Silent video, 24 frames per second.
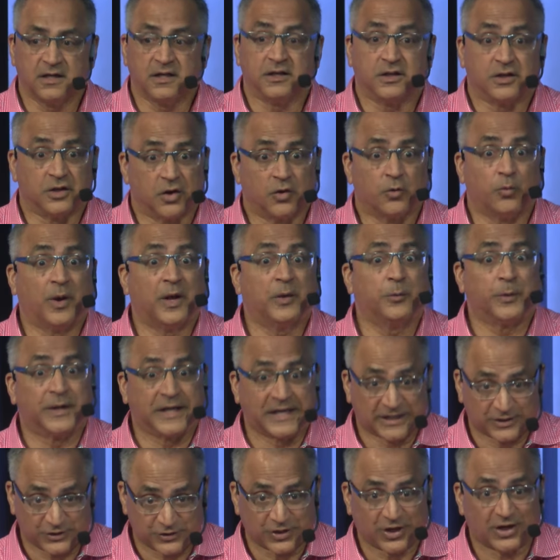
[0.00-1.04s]
you know, when we
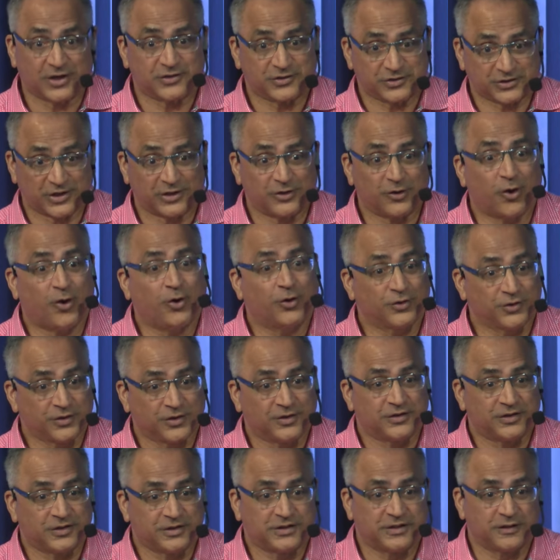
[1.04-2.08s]
get judged, and all the,
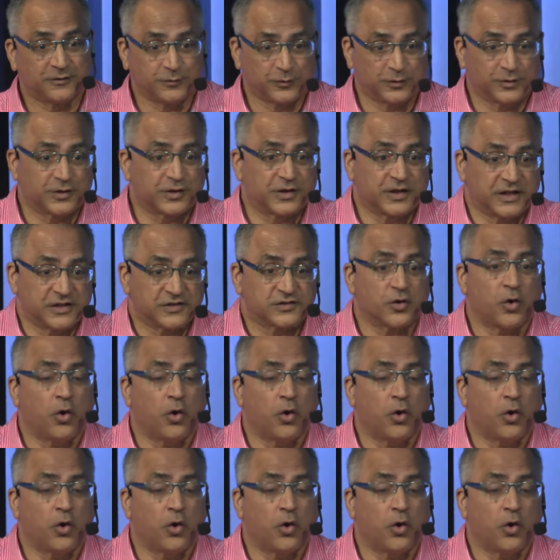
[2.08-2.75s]
the different things.